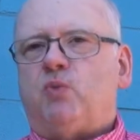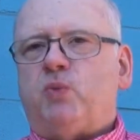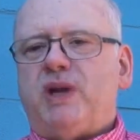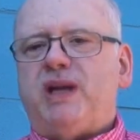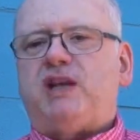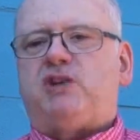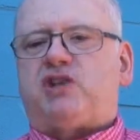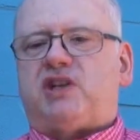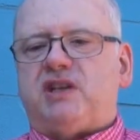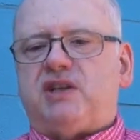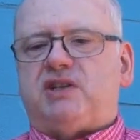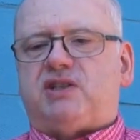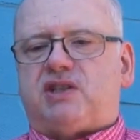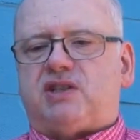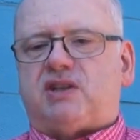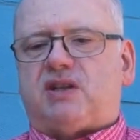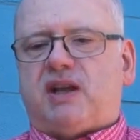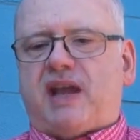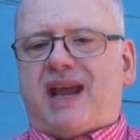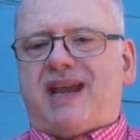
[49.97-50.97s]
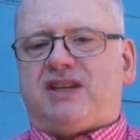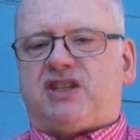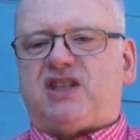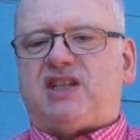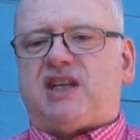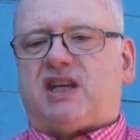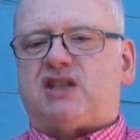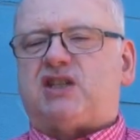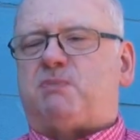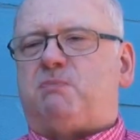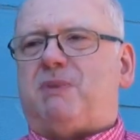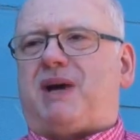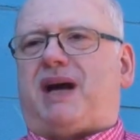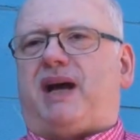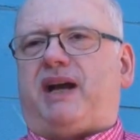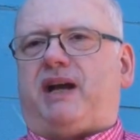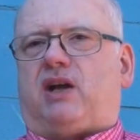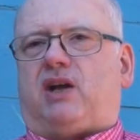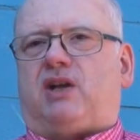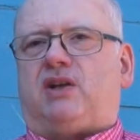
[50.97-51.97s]
reaches a
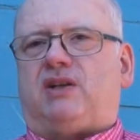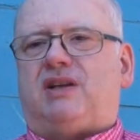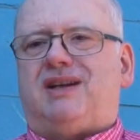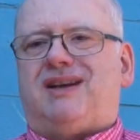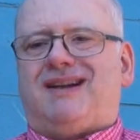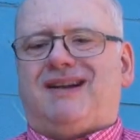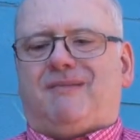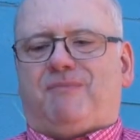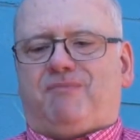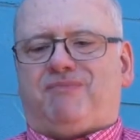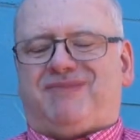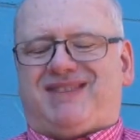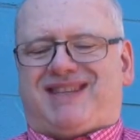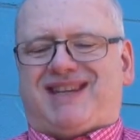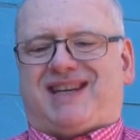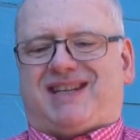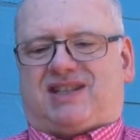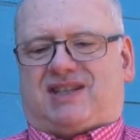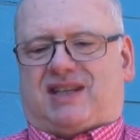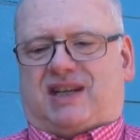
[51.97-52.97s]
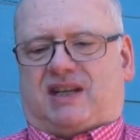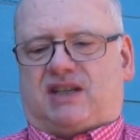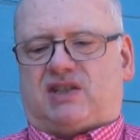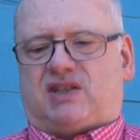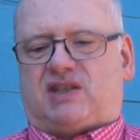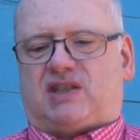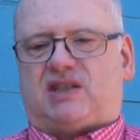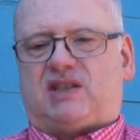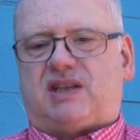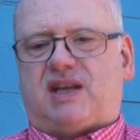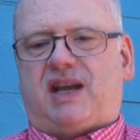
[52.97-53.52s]
6-mile distance.